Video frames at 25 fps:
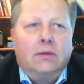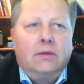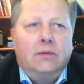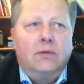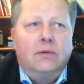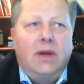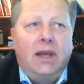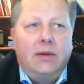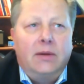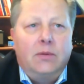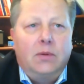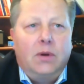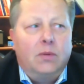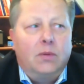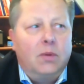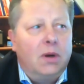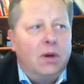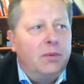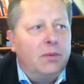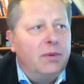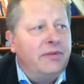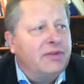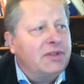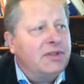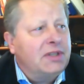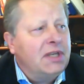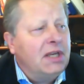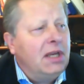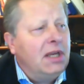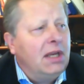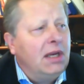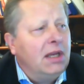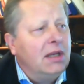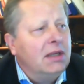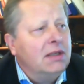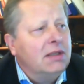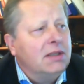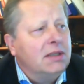Right. Well, what we've
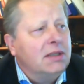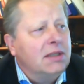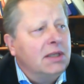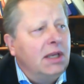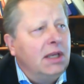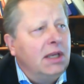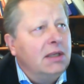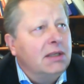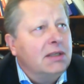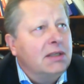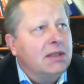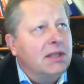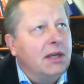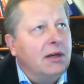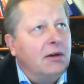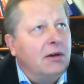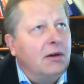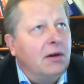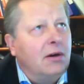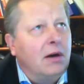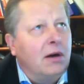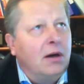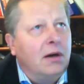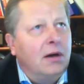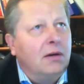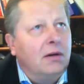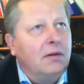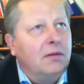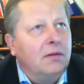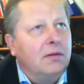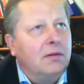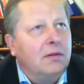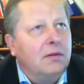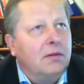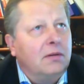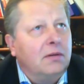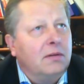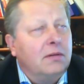seen is there
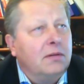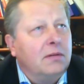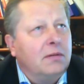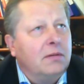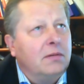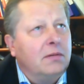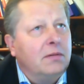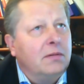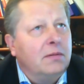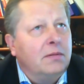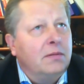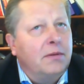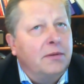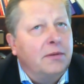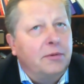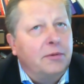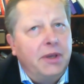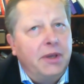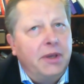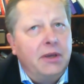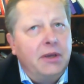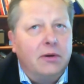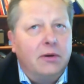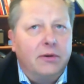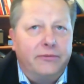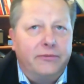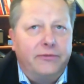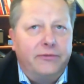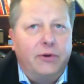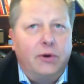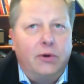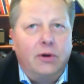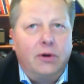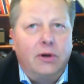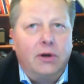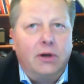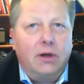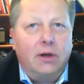are three or
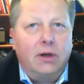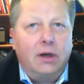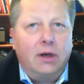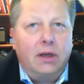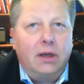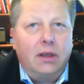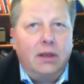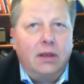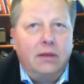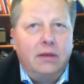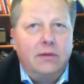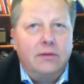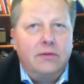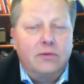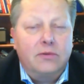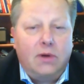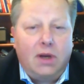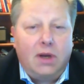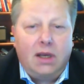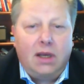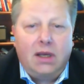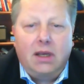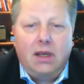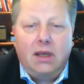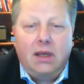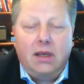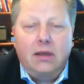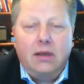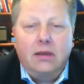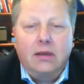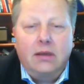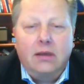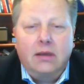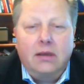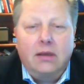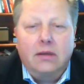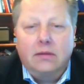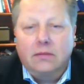four drug
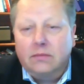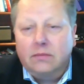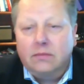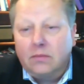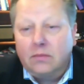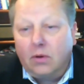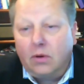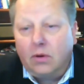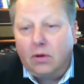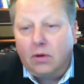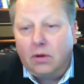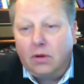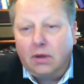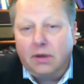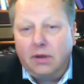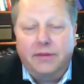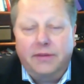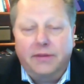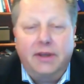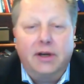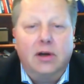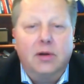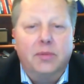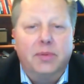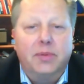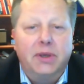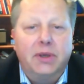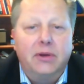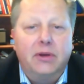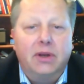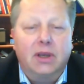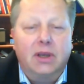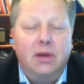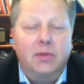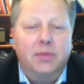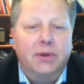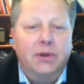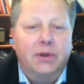or
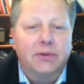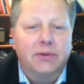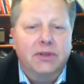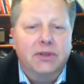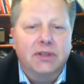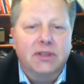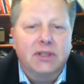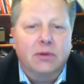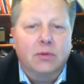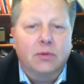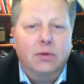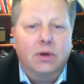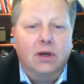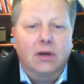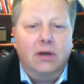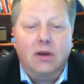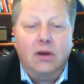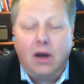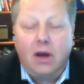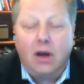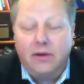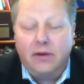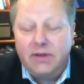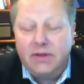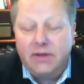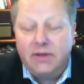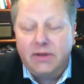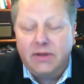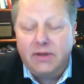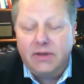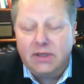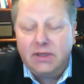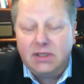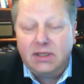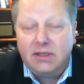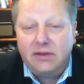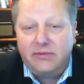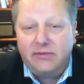therapeutic approaches that work.
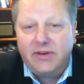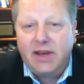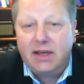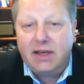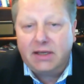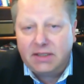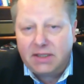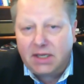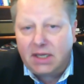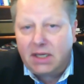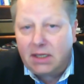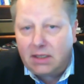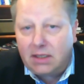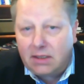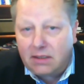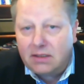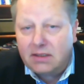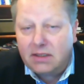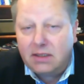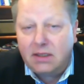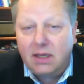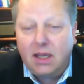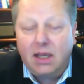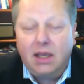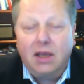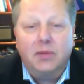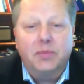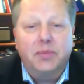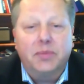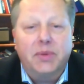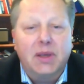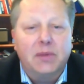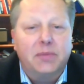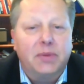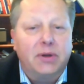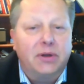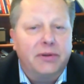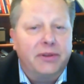Obviously, vaccines
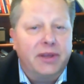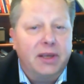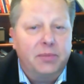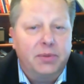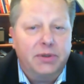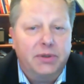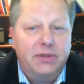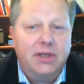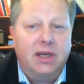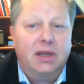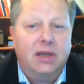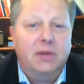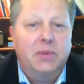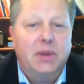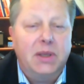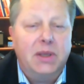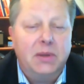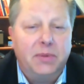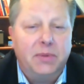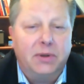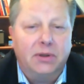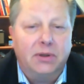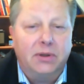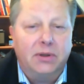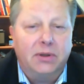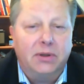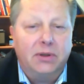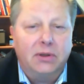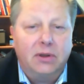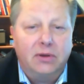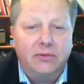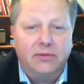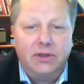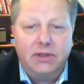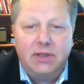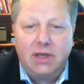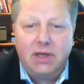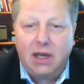help people. They protect people
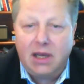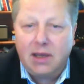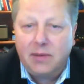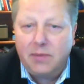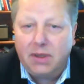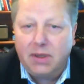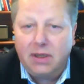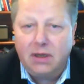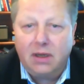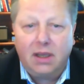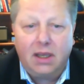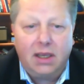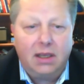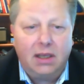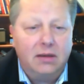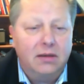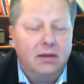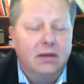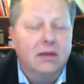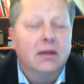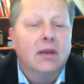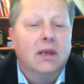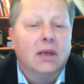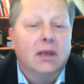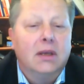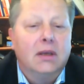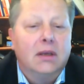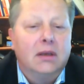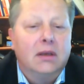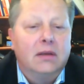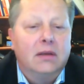over time. And